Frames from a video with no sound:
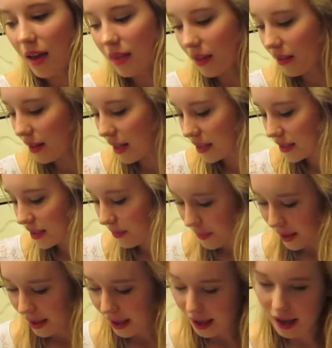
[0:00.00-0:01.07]
The last tip
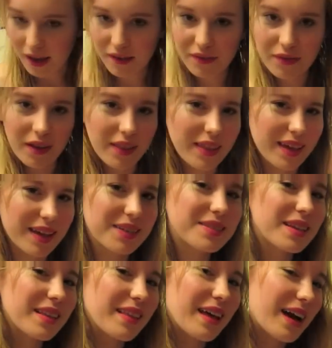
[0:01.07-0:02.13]
I have, I think I
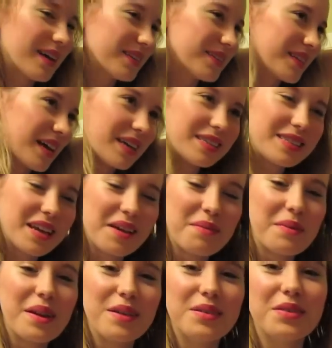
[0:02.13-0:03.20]
said last time,
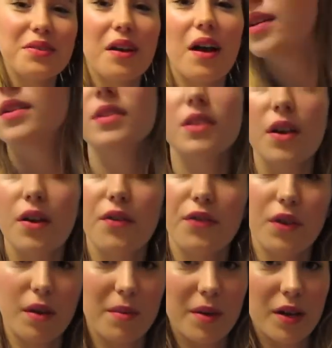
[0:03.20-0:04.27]
but I was wrong. So if
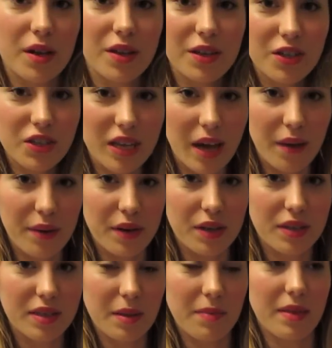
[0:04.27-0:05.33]
you come out of the shower or
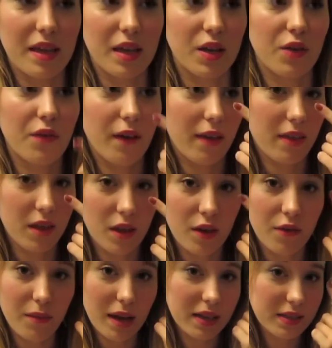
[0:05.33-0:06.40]
something and you find that you
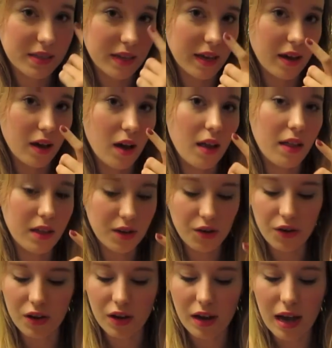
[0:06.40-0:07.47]
have mascara all under
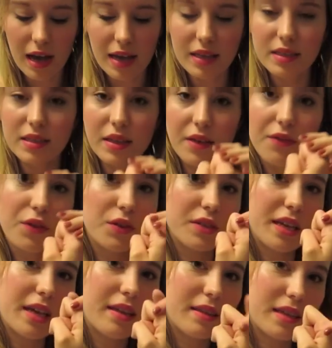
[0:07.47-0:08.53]
your eyes, if you
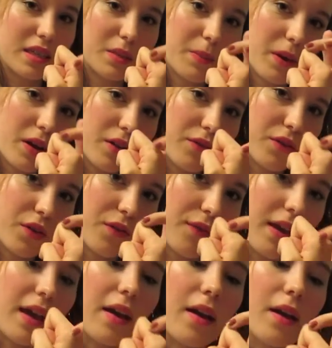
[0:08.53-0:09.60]
take this part of your
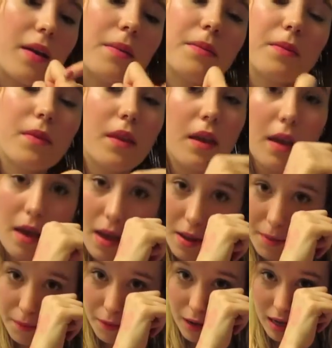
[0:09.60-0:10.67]
finger
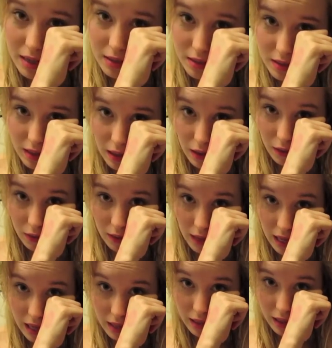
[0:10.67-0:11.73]
and press down
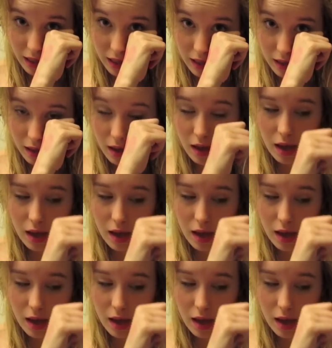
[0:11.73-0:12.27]
lightly,